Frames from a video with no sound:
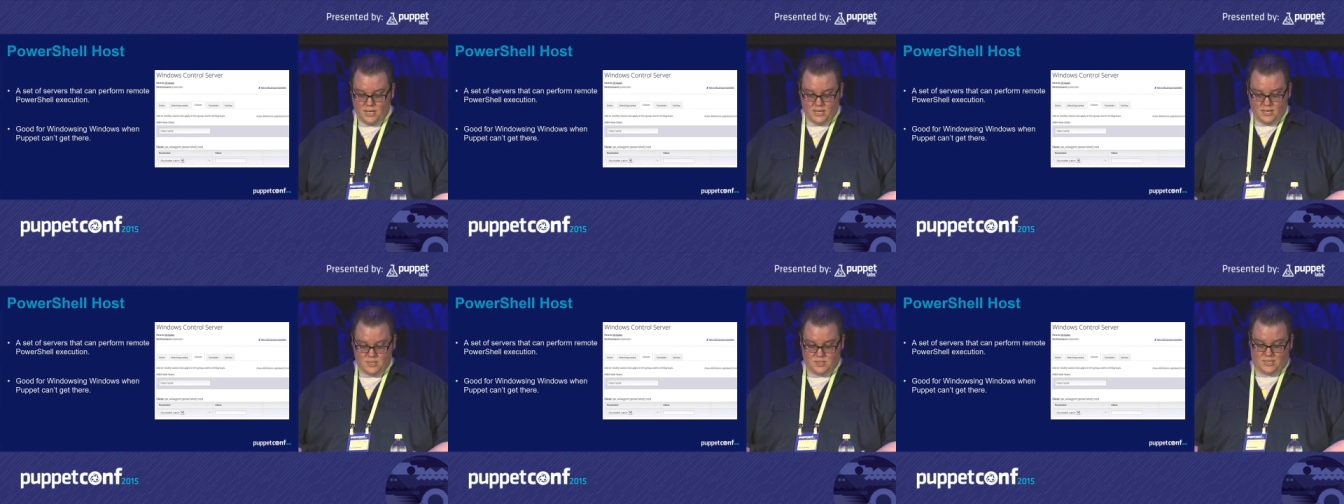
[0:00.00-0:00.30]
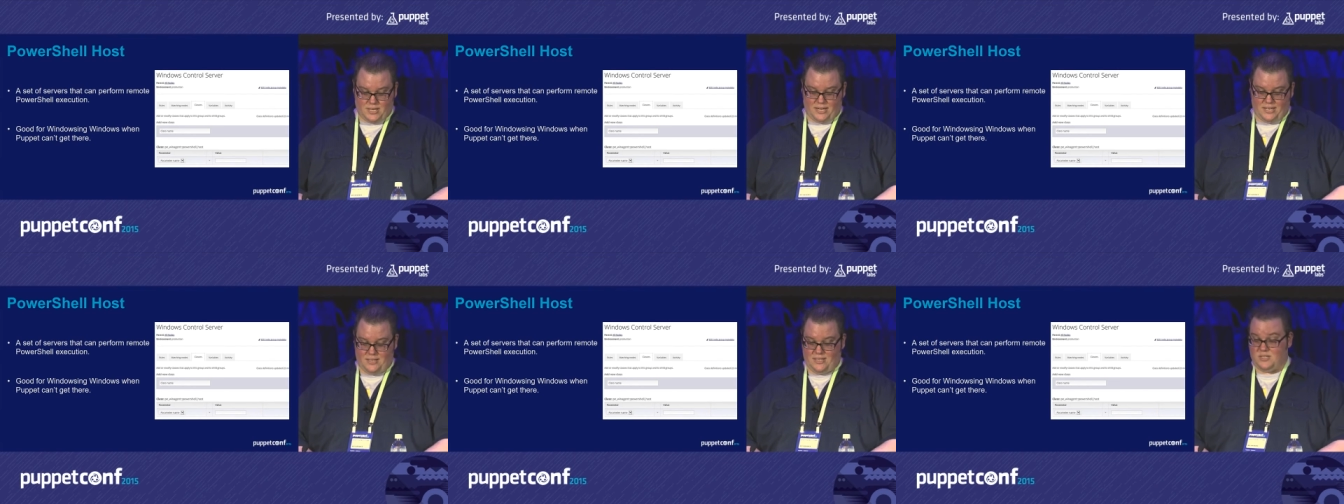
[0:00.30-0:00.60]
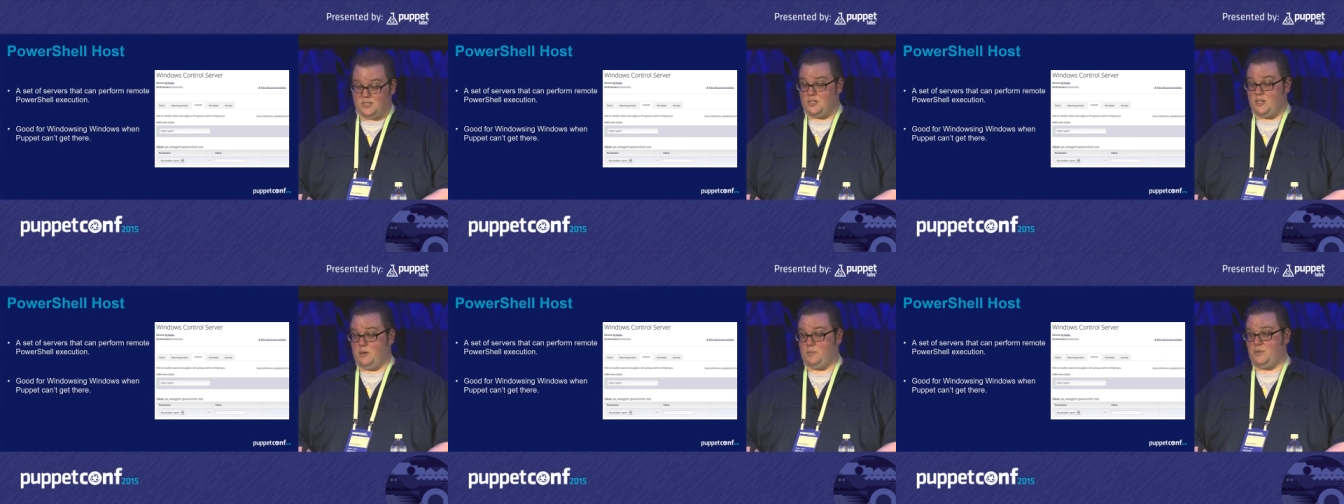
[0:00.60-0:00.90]
Setting
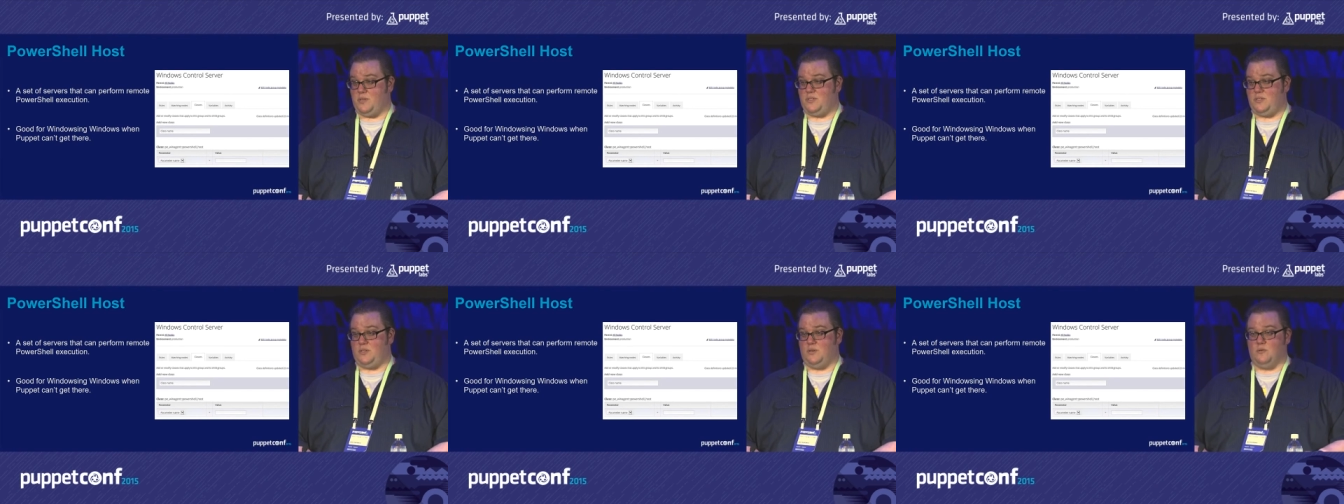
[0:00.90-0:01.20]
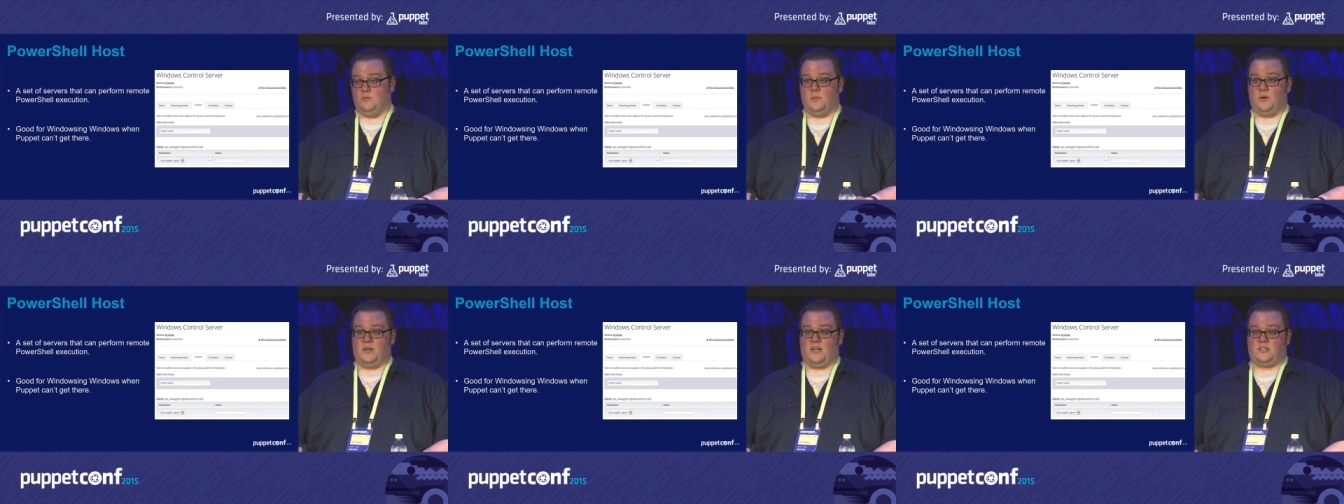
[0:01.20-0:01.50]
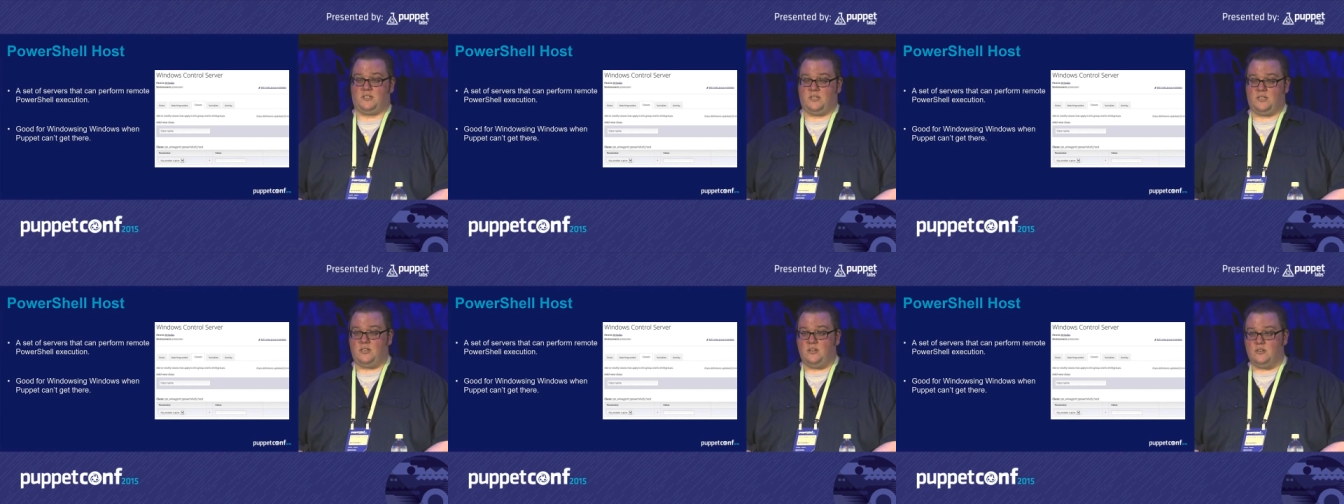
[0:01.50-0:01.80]
this up as your remote
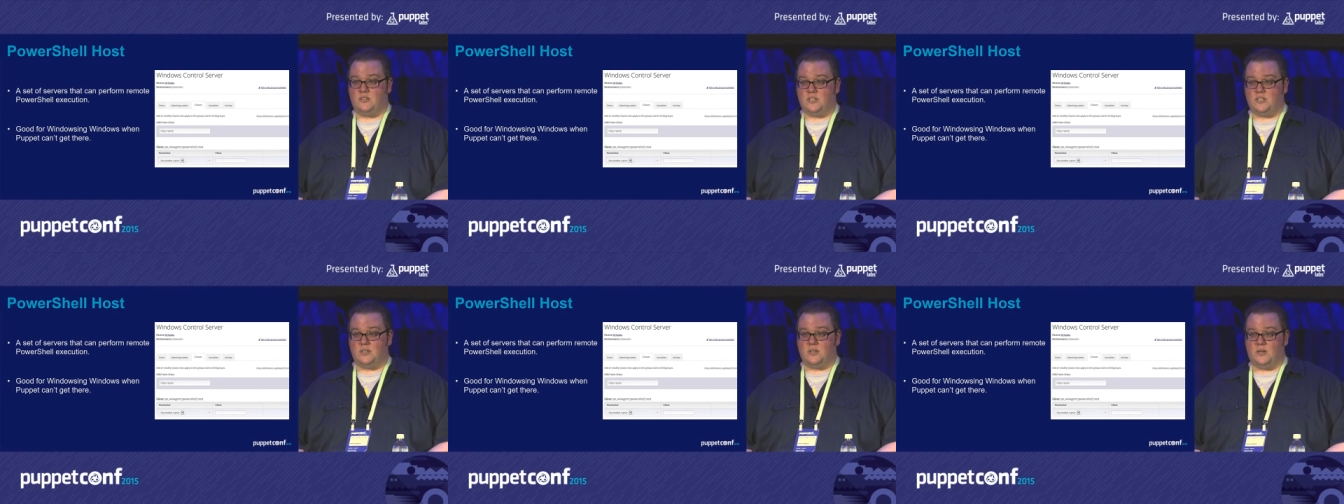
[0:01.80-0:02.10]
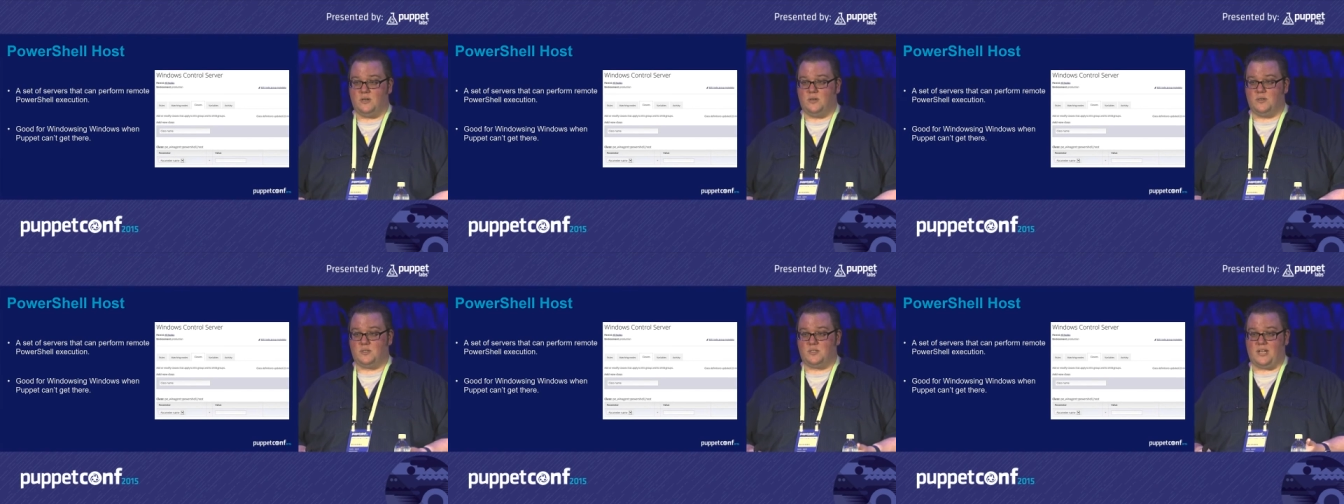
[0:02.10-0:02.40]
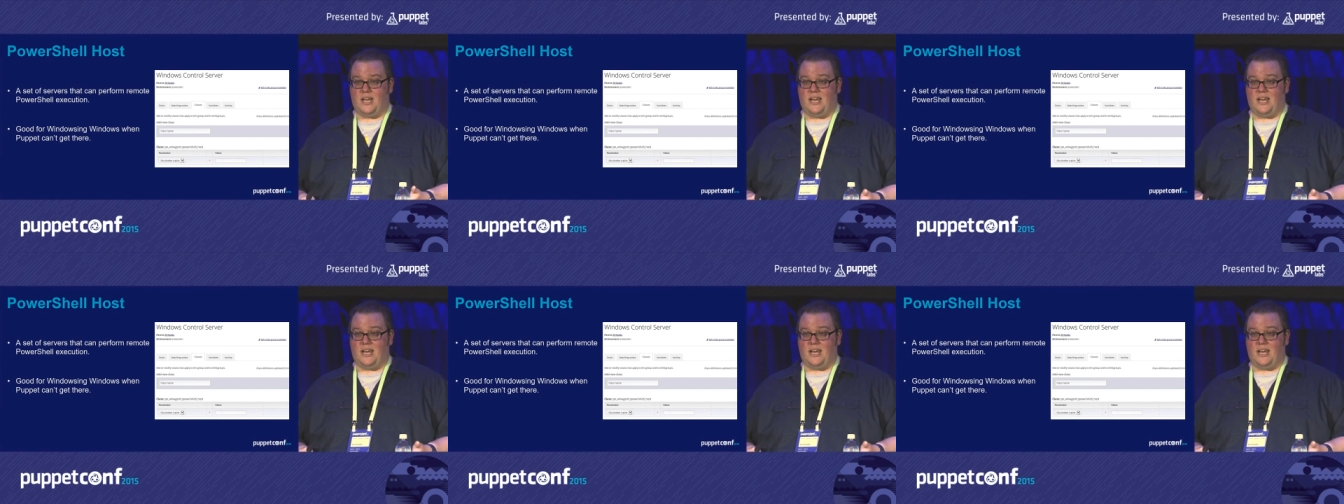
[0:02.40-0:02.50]
execution host,